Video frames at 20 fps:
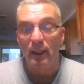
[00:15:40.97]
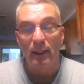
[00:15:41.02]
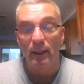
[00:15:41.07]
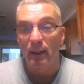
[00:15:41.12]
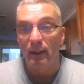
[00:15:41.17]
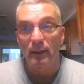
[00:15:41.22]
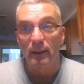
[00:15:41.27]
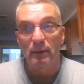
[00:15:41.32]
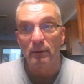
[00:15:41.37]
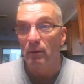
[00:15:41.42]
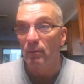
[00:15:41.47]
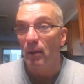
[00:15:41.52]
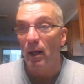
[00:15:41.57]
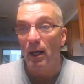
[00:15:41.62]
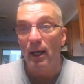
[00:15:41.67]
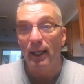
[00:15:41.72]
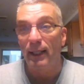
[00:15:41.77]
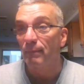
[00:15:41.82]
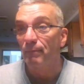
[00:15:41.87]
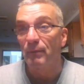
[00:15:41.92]
uh,
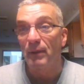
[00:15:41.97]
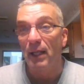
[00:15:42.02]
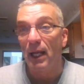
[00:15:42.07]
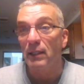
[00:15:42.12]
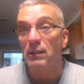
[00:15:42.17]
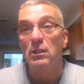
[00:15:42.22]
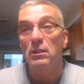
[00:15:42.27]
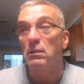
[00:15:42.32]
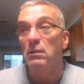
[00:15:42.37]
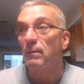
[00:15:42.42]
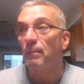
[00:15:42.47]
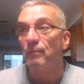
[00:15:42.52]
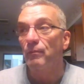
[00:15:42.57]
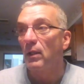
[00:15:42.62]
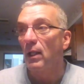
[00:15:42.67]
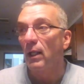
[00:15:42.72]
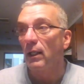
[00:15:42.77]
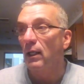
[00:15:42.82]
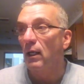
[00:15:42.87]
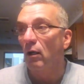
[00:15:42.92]
my, that's
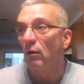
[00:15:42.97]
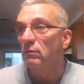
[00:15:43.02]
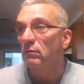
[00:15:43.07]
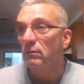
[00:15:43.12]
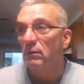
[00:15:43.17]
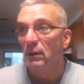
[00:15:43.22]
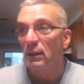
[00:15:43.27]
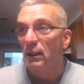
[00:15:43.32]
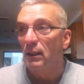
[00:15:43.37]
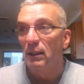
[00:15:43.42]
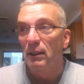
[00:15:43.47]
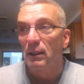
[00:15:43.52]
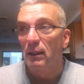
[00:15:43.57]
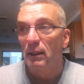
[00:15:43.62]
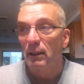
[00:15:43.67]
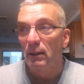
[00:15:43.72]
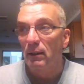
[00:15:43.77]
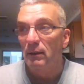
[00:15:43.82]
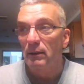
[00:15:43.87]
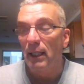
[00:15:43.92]
you know,
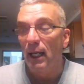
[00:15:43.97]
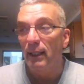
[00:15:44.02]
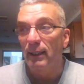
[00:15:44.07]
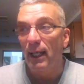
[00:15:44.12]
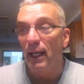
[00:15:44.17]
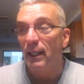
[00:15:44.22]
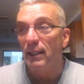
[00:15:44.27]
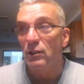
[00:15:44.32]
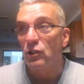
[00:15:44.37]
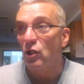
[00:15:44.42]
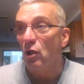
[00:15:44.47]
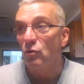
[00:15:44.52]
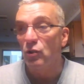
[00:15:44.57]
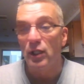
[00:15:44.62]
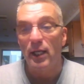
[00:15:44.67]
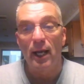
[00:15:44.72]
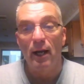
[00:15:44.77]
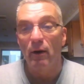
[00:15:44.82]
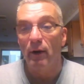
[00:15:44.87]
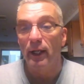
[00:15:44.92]
that that is so
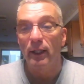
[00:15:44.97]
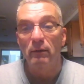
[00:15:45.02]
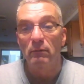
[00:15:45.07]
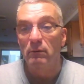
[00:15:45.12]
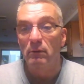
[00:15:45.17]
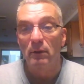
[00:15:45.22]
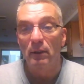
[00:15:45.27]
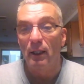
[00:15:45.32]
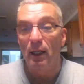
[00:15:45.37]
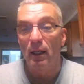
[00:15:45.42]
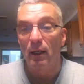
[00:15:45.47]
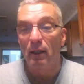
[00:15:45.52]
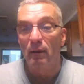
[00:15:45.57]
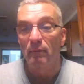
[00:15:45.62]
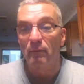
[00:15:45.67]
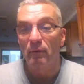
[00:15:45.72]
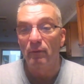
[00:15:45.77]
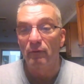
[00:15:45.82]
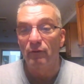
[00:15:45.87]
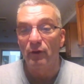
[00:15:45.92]
scary
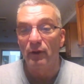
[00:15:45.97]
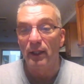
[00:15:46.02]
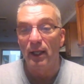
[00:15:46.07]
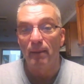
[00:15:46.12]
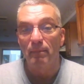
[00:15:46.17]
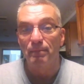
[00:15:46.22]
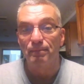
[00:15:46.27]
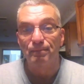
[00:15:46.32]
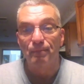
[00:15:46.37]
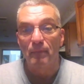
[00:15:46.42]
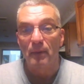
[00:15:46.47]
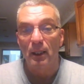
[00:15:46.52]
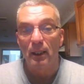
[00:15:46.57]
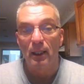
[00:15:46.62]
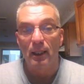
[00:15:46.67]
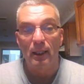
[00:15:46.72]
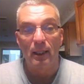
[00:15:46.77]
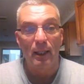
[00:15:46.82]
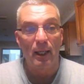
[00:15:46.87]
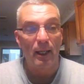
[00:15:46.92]
uh, for them.
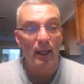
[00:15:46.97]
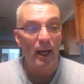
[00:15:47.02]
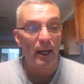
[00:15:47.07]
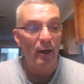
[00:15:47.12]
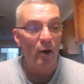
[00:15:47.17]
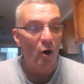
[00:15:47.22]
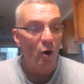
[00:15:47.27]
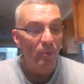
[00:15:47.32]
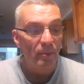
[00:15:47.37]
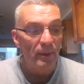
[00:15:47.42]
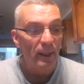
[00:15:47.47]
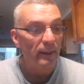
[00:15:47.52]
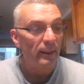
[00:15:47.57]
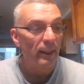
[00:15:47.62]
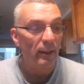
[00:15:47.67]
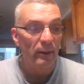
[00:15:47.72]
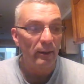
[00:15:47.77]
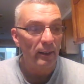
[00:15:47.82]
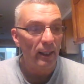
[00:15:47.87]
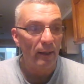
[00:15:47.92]
I hope that
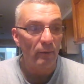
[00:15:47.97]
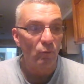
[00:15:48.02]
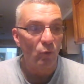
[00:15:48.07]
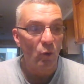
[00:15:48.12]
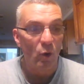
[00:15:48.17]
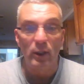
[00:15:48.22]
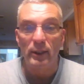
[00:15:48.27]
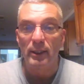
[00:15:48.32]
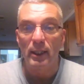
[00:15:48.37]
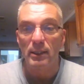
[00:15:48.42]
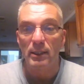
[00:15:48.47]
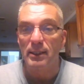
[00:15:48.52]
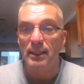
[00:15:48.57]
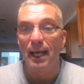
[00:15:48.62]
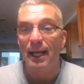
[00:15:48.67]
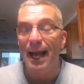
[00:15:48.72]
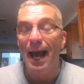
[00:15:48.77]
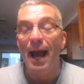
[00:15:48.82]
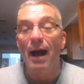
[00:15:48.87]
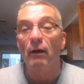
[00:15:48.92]
that word does
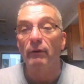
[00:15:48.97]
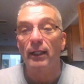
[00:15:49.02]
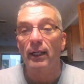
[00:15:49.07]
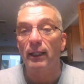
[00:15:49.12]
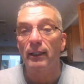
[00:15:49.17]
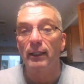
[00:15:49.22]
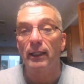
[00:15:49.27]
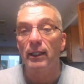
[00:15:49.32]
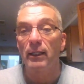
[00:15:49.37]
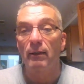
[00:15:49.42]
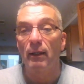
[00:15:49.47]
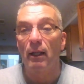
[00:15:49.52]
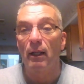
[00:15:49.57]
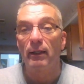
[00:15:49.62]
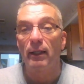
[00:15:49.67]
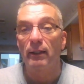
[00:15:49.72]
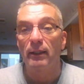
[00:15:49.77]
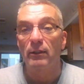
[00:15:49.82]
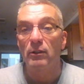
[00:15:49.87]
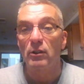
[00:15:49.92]
get out that at least
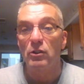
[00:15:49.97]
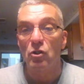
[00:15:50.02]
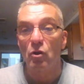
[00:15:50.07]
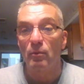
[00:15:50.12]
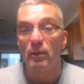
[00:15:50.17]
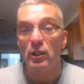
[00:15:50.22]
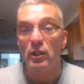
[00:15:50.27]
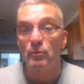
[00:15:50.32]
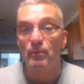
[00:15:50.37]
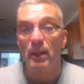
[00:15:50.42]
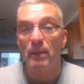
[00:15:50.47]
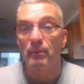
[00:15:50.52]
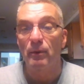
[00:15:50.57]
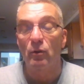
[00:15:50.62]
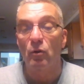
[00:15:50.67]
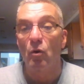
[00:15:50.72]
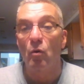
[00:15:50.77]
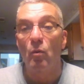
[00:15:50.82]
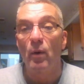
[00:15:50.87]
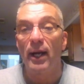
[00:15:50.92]
that so at least
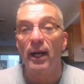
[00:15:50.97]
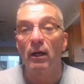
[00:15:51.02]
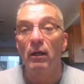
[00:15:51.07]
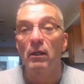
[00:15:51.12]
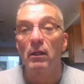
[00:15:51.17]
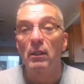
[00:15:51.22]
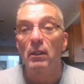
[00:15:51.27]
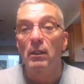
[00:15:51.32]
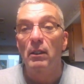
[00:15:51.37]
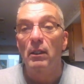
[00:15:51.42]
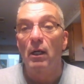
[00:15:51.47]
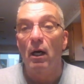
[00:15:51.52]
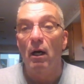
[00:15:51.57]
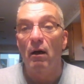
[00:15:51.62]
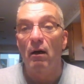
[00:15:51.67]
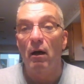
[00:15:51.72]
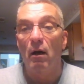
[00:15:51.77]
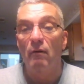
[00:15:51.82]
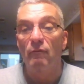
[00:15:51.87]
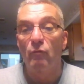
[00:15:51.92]
people are aware
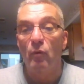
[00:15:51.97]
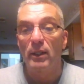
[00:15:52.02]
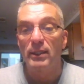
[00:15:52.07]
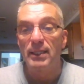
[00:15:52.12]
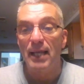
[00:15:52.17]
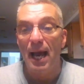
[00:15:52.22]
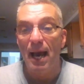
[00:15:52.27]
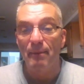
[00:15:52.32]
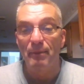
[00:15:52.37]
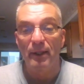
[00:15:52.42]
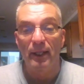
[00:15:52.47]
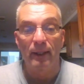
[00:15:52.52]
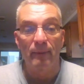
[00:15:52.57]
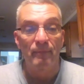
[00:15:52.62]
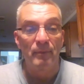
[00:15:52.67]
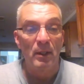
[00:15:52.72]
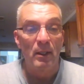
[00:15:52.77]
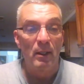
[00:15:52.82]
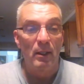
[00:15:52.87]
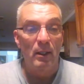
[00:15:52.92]
uh, of what's
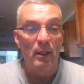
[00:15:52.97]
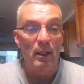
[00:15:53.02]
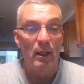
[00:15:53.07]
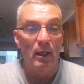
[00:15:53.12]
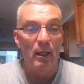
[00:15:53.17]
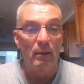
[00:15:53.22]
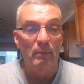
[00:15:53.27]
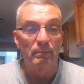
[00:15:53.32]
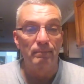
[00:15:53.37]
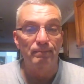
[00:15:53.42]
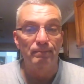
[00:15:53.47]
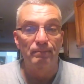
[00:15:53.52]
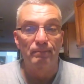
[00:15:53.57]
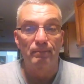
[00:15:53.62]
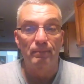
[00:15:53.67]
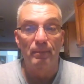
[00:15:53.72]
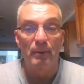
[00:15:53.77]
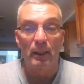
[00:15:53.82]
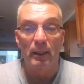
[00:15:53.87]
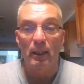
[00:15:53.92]
happening. Um,
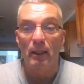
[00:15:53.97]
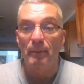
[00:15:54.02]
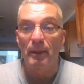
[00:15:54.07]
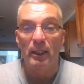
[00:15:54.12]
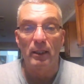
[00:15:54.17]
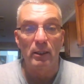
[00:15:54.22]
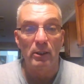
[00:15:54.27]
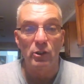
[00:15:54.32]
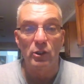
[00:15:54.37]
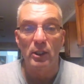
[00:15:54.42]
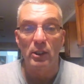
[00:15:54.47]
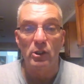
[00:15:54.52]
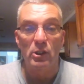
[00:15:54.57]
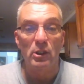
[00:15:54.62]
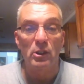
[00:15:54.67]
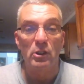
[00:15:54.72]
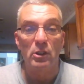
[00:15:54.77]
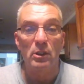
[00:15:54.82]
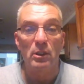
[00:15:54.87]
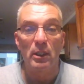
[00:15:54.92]
but because this
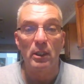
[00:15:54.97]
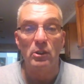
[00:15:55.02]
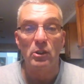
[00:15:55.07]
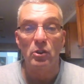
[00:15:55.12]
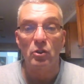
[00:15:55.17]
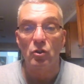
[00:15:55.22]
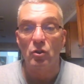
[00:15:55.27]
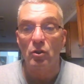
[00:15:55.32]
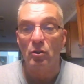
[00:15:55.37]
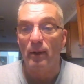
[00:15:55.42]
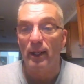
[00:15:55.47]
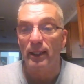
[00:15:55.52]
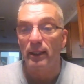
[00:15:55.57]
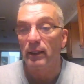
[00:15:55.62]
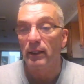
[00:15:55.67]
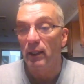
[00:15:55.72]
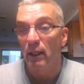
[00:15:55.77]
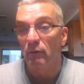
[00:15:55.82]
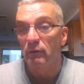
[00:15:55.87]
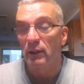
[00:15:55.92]
is this is
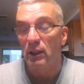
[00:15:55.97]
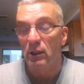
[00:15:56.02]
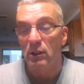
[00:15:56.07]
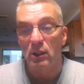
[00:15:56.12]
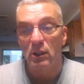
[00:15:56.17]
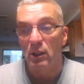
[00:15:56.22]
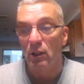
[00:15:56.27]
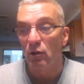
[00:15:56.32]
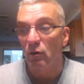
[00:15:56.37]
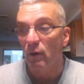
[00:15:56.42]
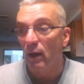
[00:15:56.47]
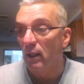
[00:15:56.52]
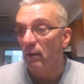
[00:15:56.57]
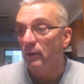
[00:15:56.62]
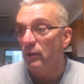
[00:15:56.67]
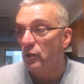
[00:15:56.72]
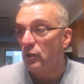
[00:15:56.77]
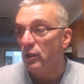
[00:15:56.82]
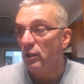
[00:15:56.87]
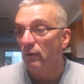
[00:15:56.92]
quite you know this is
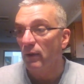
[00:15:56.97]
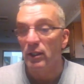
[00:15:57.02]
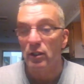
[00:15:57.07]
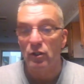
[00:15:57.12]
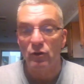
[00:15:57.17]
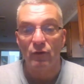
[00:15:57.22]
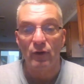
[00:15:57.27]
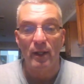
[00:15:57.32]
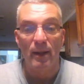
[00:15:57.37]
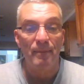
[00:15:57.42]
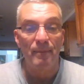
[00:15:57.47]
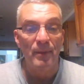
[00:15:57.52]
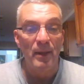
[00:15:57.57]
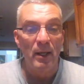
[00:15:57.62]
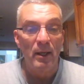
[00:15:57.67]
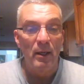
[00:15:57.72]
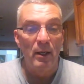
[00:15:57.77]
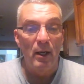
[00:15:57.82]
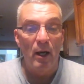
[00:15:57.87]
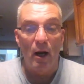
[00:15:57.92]
incredibly serious for them.
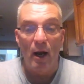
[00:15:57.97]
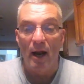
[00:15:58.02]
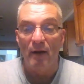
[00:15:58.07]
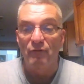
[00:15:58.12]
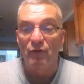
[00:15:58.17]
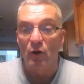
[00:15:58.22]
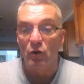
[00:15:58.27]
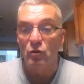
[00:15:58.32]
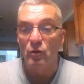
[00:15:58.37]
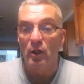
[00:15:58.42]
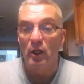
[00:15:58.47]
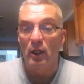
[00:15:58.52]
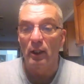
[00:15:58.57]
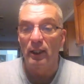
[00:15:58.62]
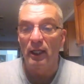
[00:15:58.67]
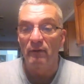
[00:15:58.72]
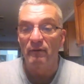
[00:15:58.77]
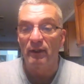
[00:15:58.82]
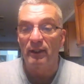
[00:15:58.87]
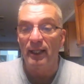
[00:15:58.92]
All right, folks, we're going to
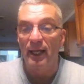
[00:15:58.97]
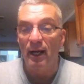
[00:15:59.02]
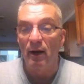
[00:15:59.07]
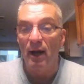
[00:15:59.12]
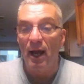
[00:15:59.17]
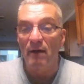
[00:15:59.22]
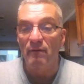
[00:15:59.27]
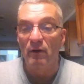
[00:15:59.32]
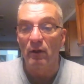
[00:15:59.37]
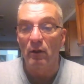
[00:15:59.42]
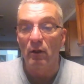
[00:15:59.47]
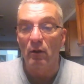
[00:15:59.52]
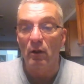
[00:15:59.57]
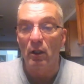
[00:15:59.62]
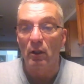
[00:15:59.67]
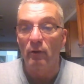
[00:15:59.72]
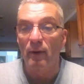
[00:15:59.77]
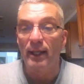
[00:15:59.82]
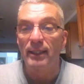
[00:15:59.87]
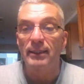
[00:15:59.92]
leave it there. Have a,
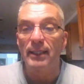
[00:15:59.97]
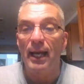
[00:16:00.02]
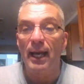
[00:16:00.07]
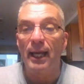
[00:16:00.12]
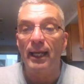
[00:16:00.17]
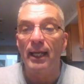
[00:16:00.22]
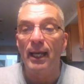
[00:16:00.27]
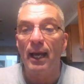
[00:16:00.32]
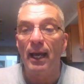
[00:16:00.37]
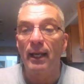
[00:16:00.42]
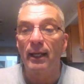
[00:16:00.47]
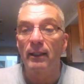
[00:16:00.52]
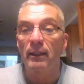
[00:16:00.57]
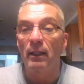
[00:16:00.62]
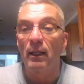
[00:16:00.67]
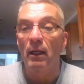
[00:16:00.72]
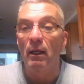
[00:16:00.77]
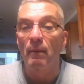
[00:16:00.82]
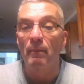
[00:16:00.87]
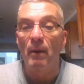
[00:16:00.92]
a great day,
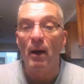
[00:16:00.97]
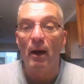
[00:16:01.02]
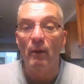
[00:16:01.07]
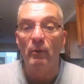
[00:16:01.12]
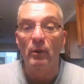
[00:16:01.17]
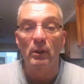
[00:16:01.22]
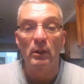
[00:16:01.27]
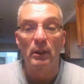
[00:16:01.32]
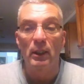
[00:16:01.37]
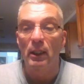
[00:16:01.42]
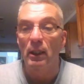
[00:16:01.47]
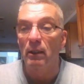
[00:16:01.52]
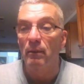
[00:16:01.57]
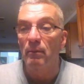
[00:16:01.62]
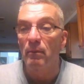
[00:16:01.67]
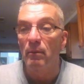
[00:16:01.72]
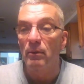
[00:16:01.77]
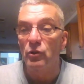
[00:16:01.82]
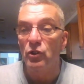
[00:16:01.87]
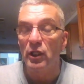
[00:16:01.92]
and um, I will uh,
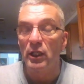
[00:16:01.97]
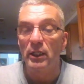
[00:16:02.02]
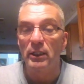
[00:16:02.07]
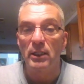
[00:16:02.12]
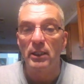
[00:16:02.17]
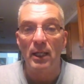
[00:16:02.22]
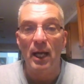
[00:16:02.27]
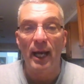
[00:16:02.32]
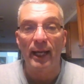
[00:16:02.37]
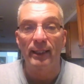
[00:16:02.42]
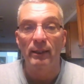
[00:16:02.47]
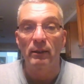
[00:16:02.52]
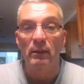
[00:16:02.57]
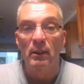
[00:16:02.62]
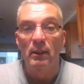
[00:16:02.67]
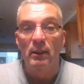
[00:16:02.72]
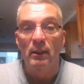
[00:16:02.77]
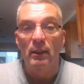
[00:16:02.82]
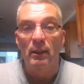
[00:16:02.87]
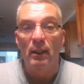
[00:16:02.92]
see you tonight.
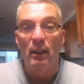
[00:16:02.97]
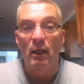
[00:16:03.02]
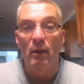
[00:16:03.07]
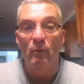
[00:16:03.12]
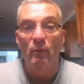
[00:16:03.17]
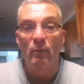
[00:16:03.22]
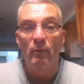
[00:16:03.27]
Uh,